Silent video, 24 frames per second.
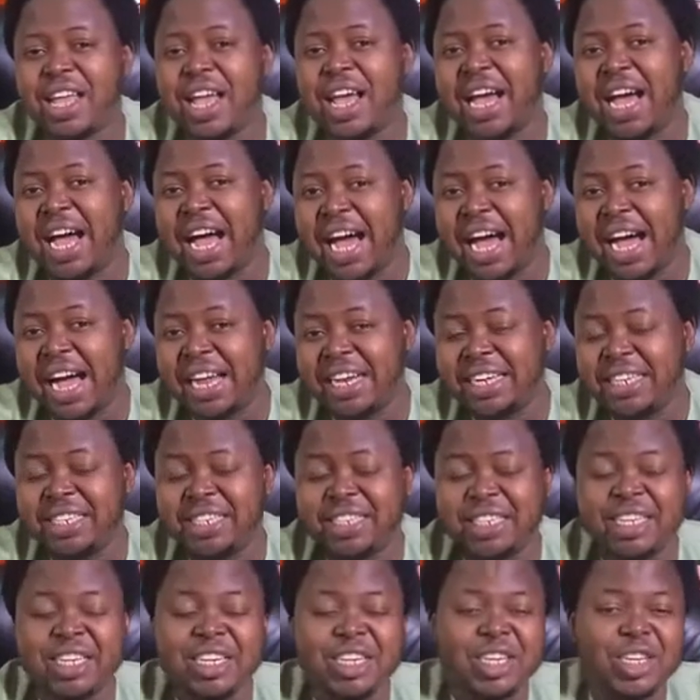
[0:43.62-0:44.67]

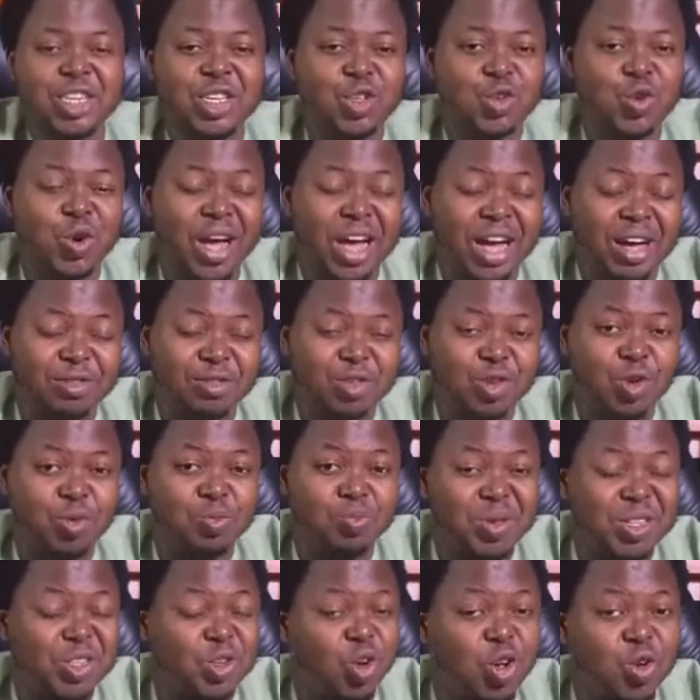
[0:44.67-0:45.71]
and you have your
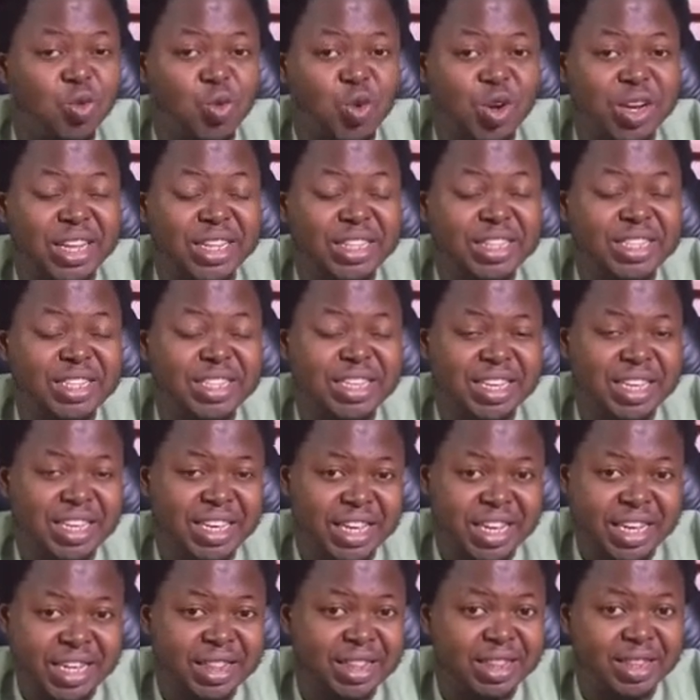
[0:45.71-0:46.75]
Bitcoin wallet
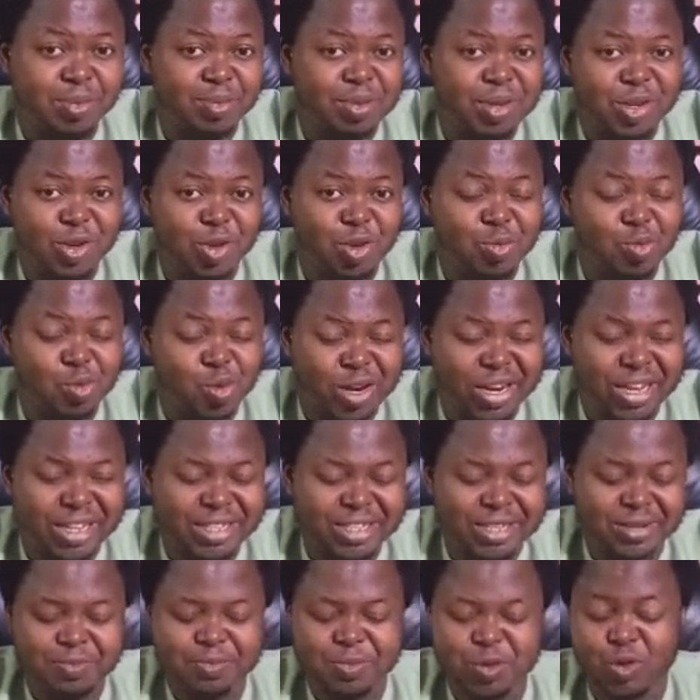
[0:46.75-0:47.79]
in the Bitnob
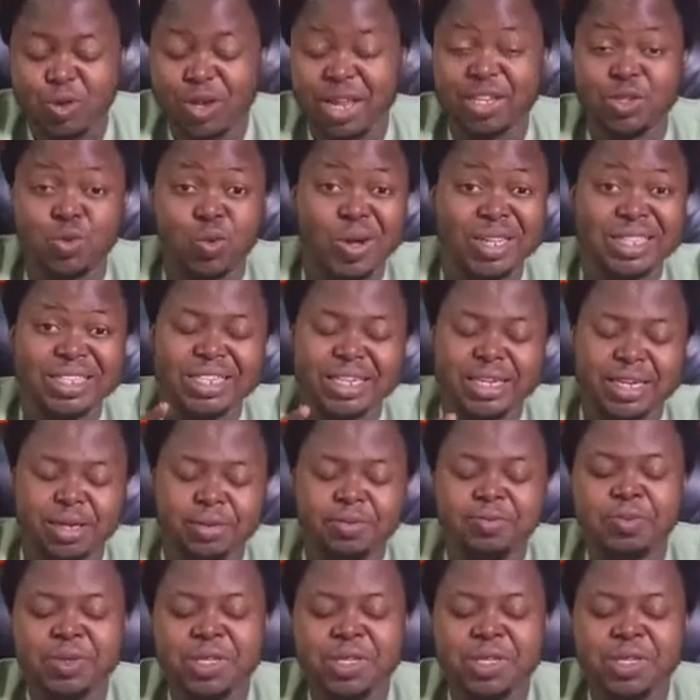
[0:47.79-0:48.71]
wallet. So that's one tick.